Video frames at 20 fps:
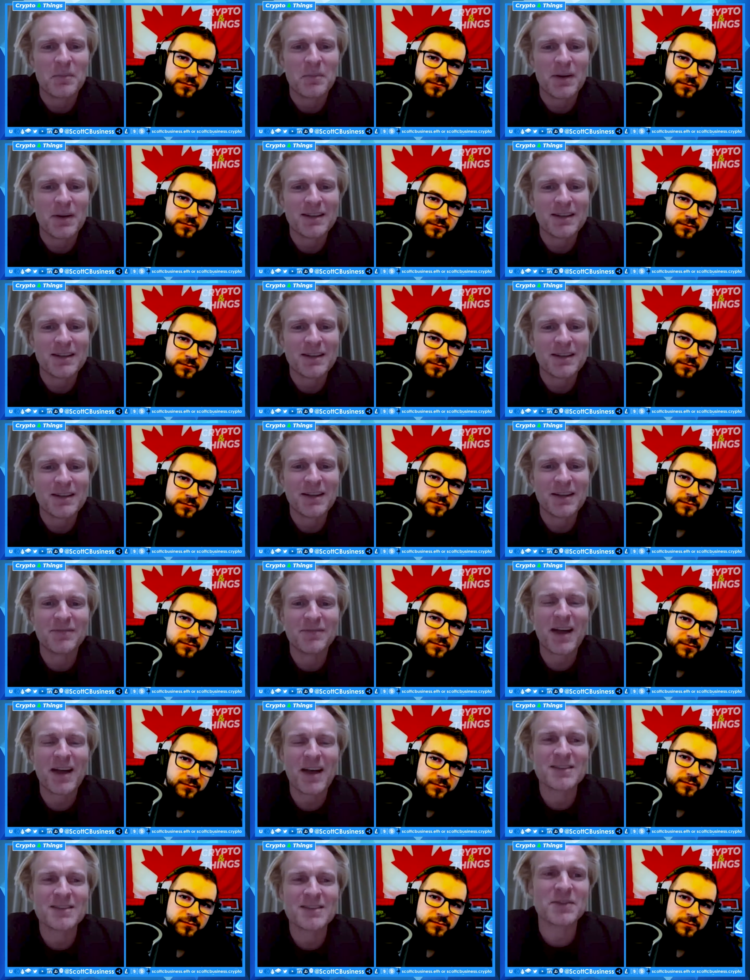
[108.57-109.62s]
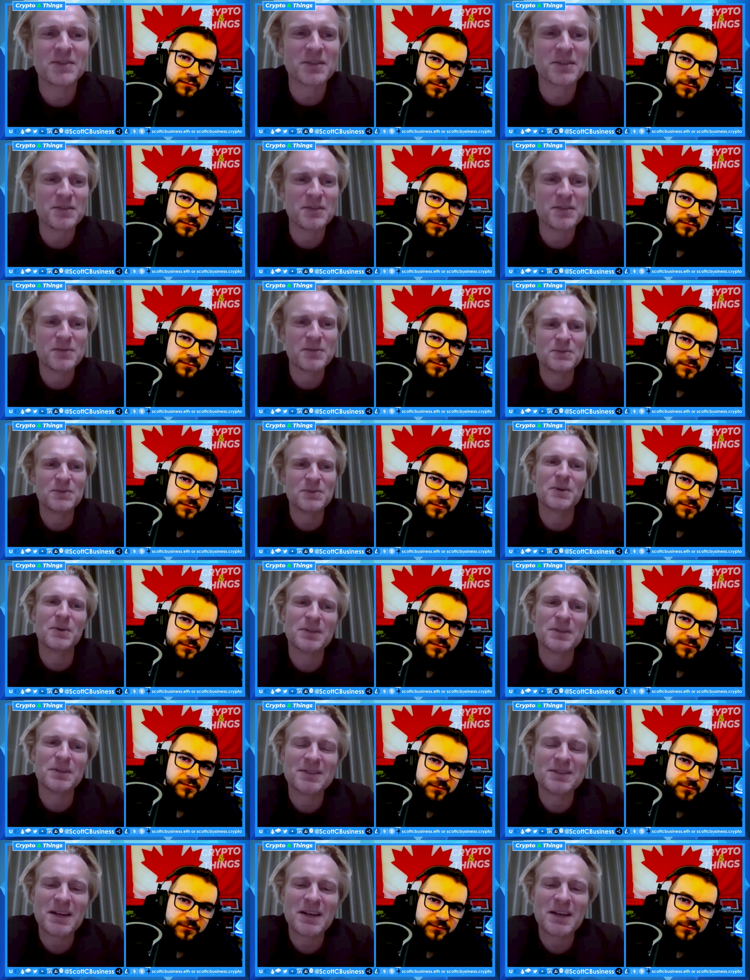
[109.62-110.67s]
Speaker 1: political events on the news all the
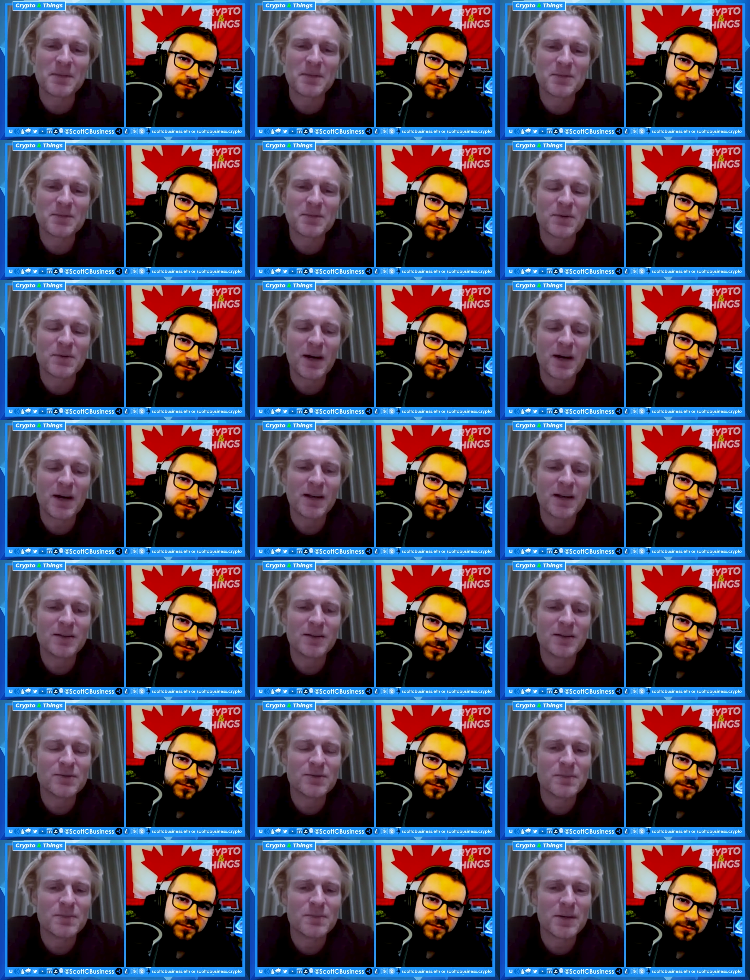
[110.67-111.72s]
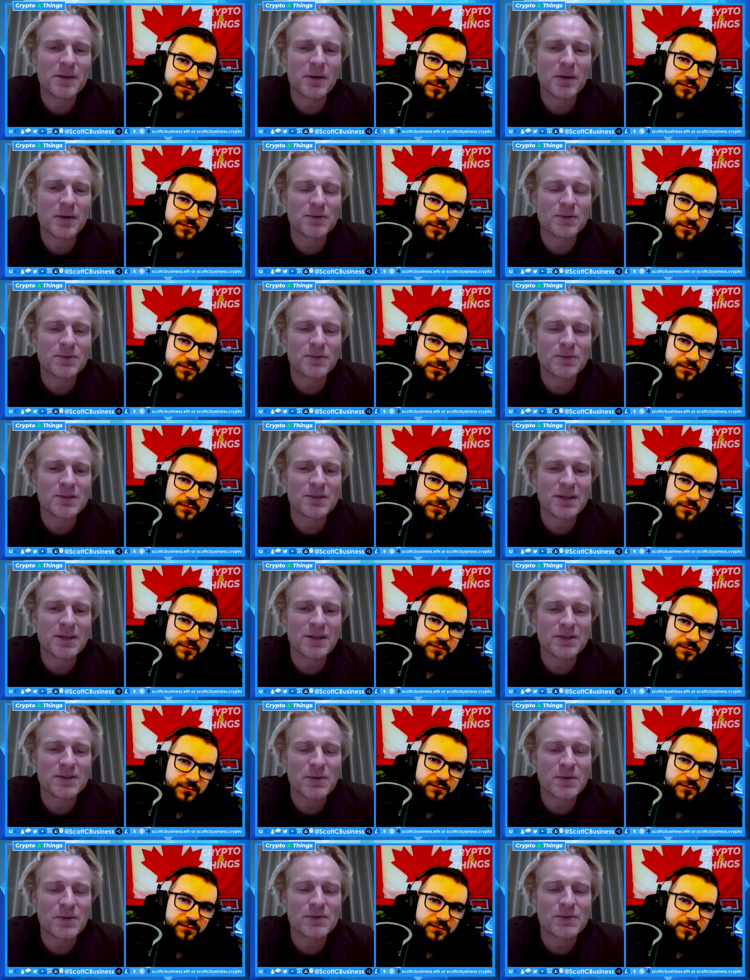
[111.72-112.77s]
time. So I, I do speak about those things
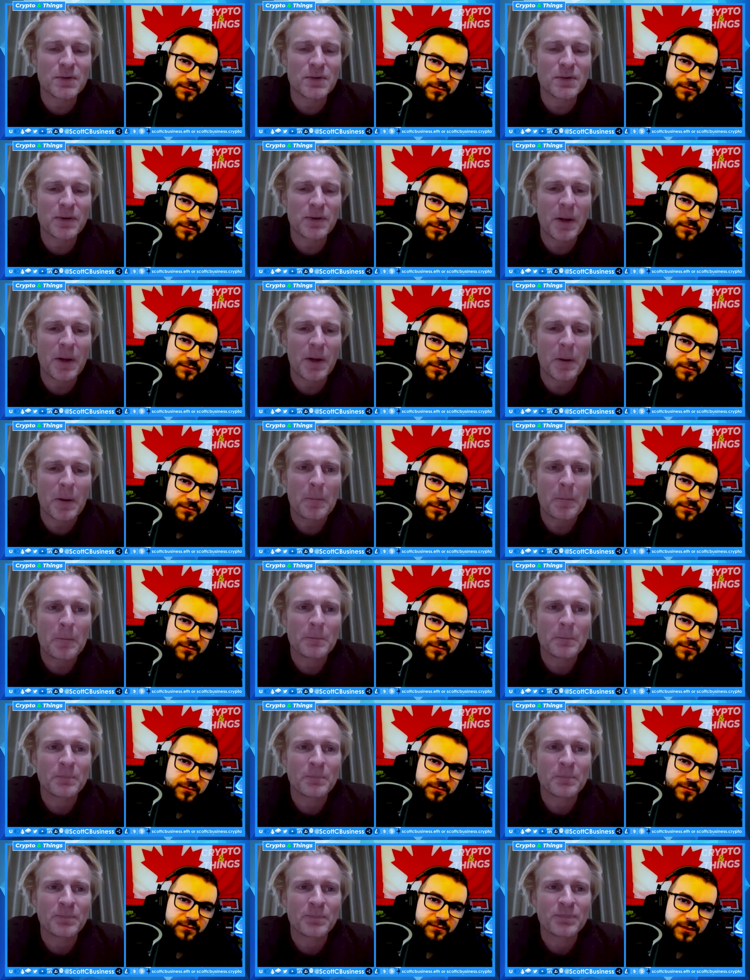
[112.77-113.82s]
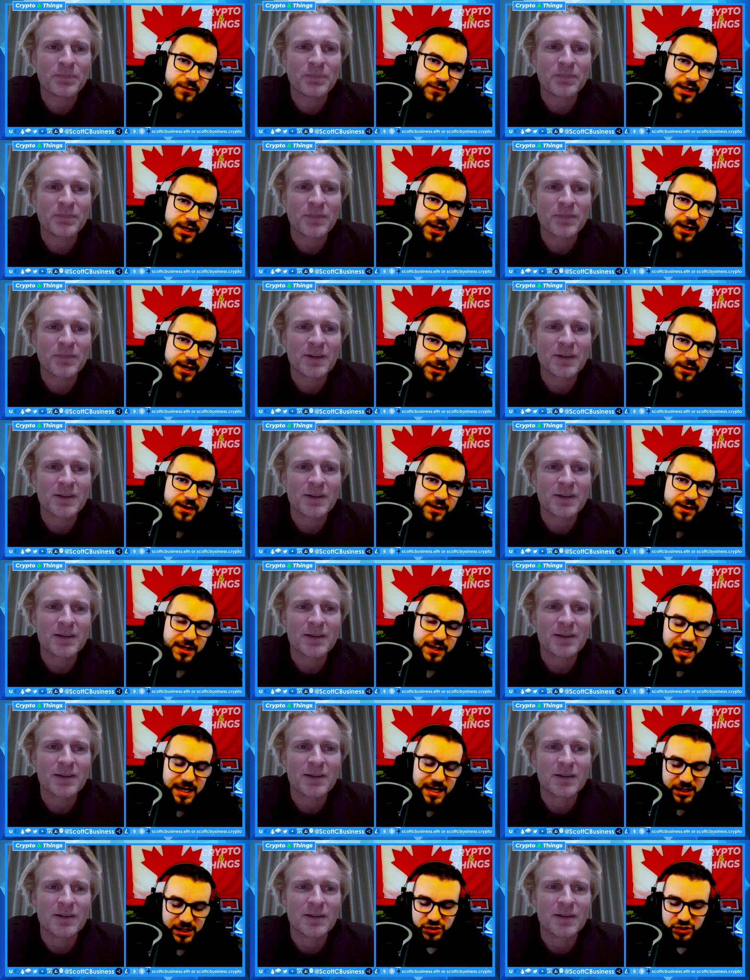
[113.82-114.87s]
also. Yeah.
Speaker 2: Yeah.
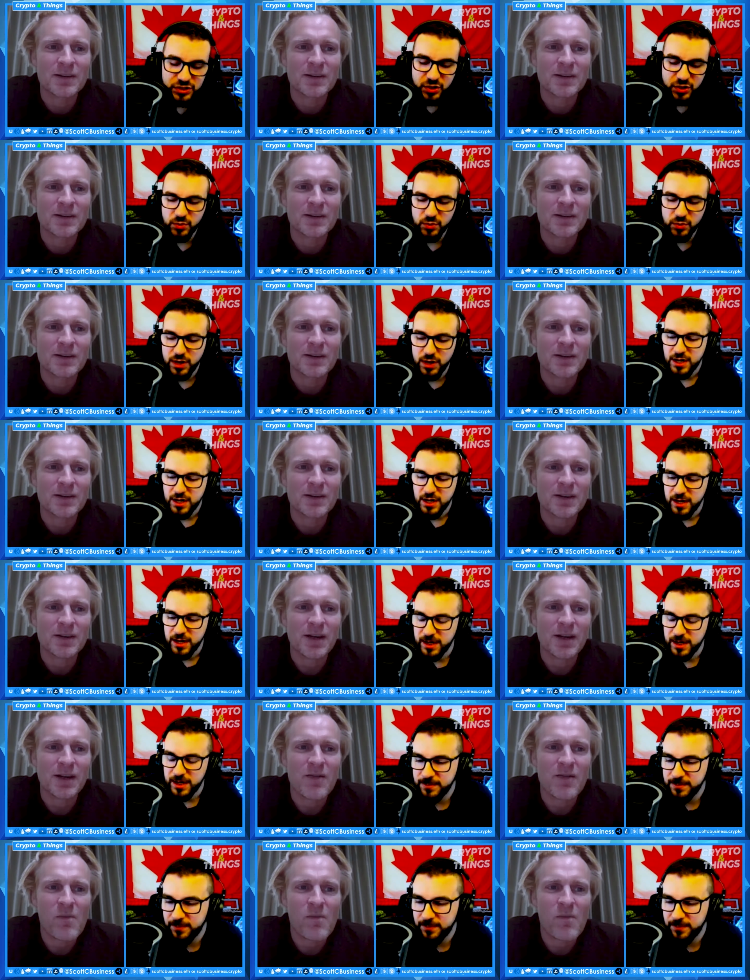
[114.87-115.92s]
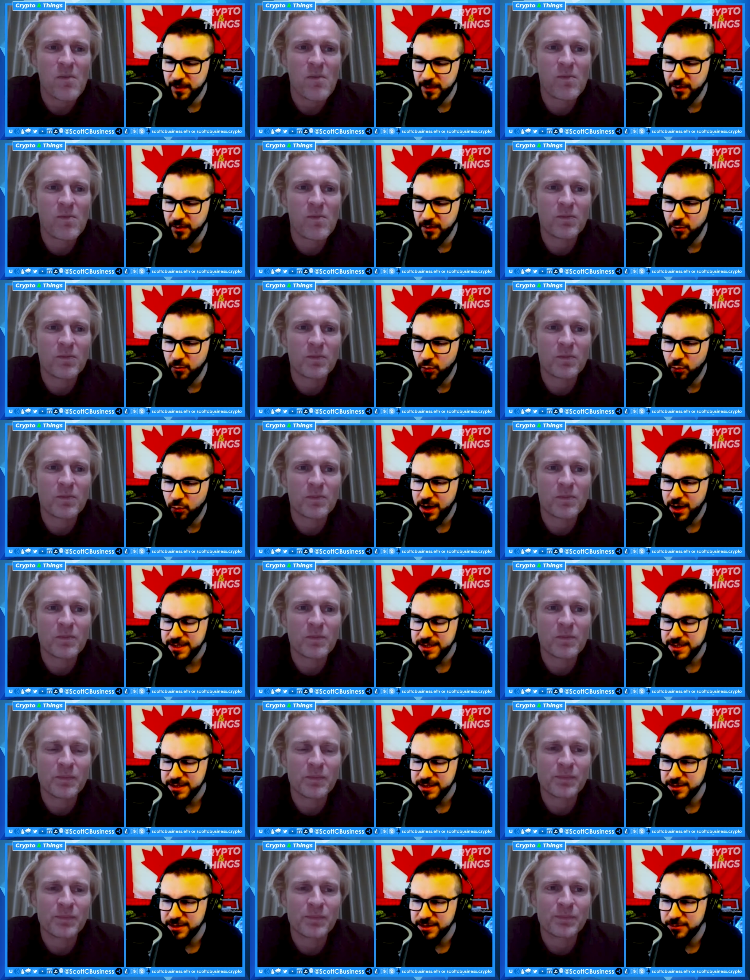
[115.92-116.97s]
Yeah. So um,
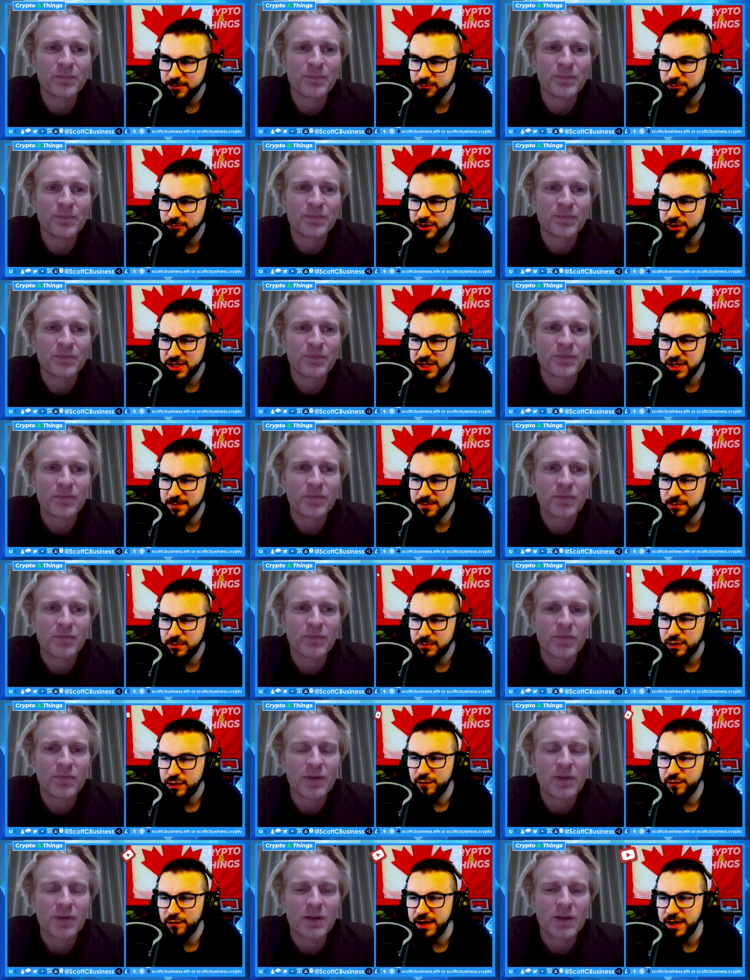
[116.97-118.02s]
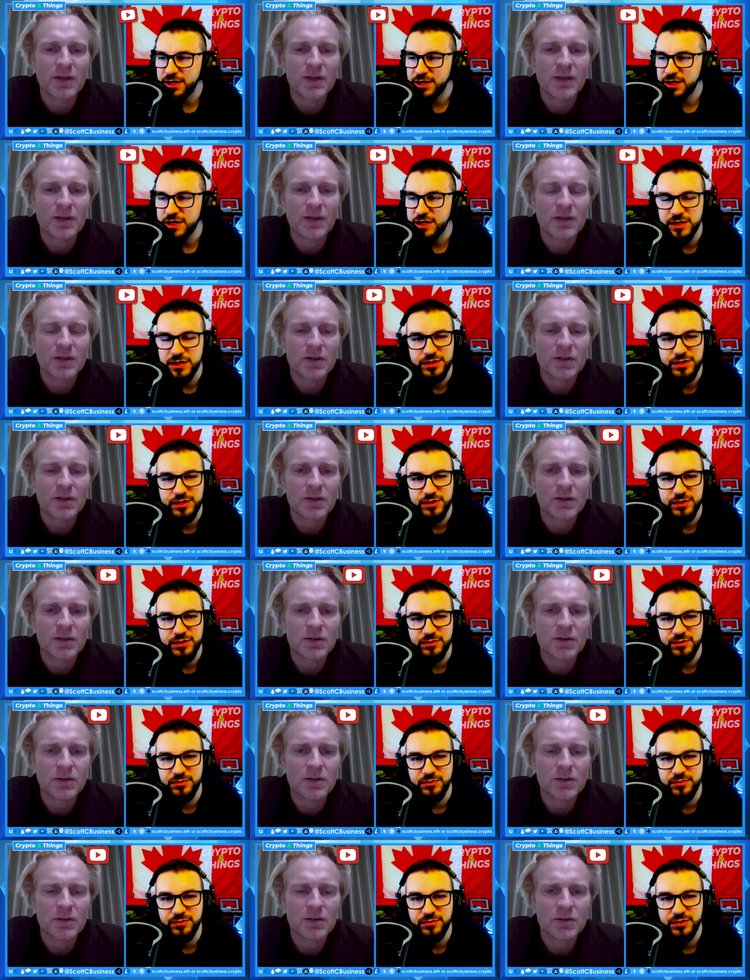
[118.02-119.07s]
what was the motivation
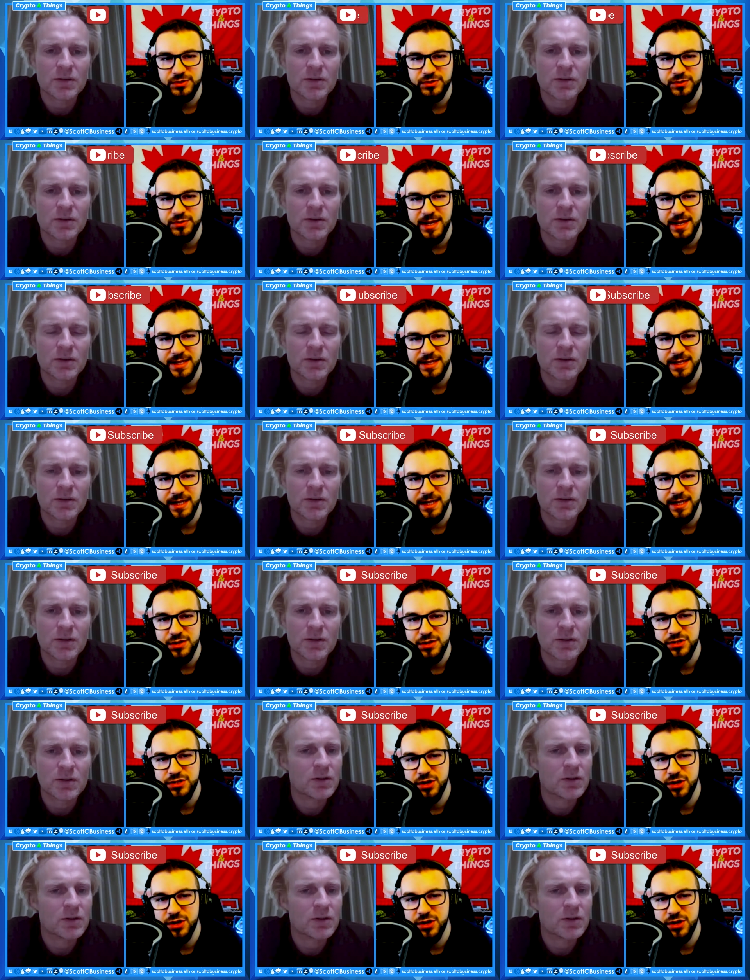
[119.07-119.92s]
to to make that